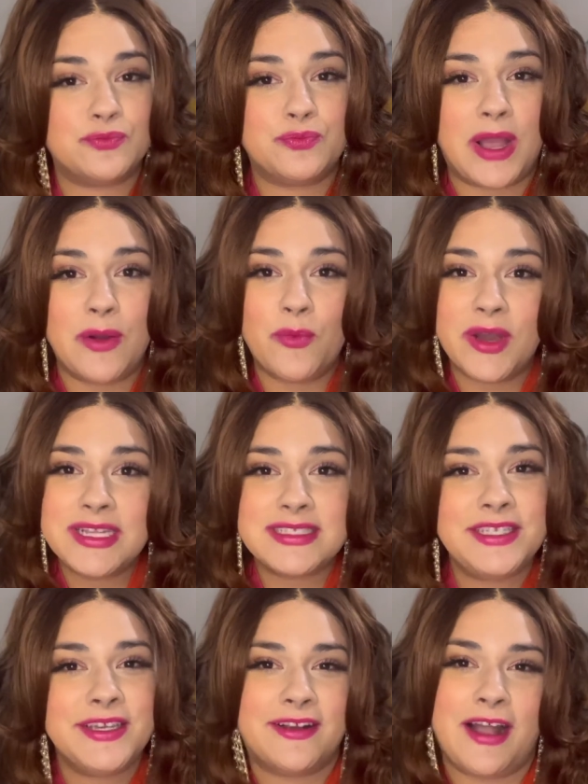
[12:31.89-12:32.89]
I want to
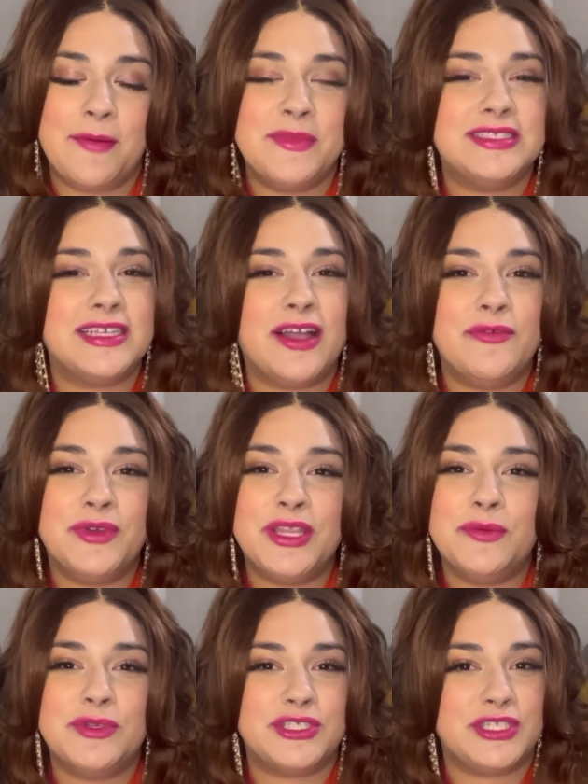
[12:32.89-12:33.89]
see your comments. Like, I really
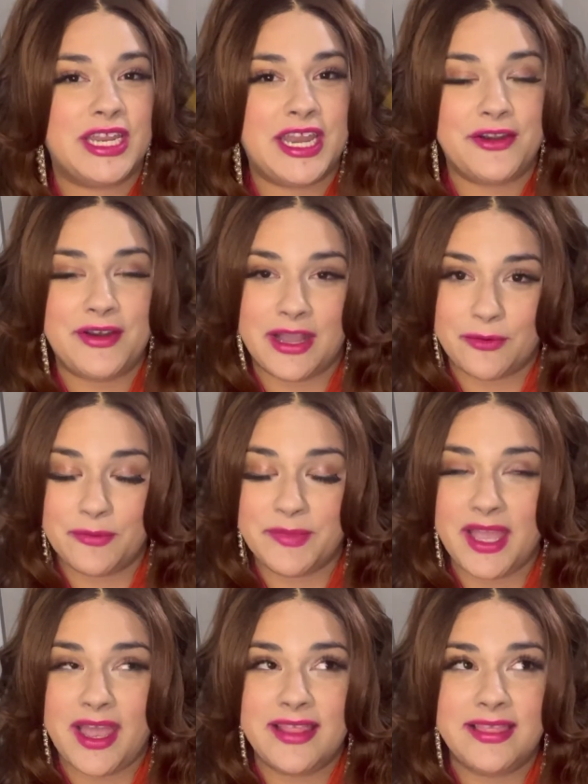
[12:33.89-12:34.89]
want you to interact with me.
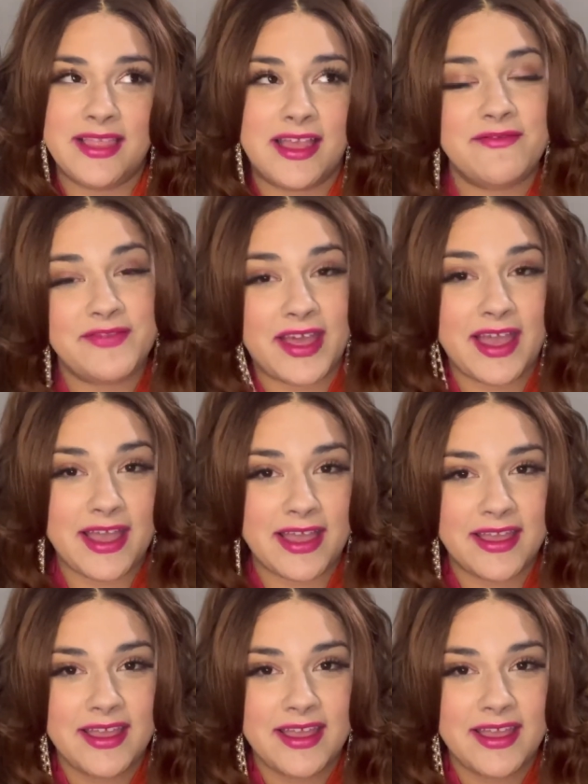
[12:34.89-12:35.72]
I love that.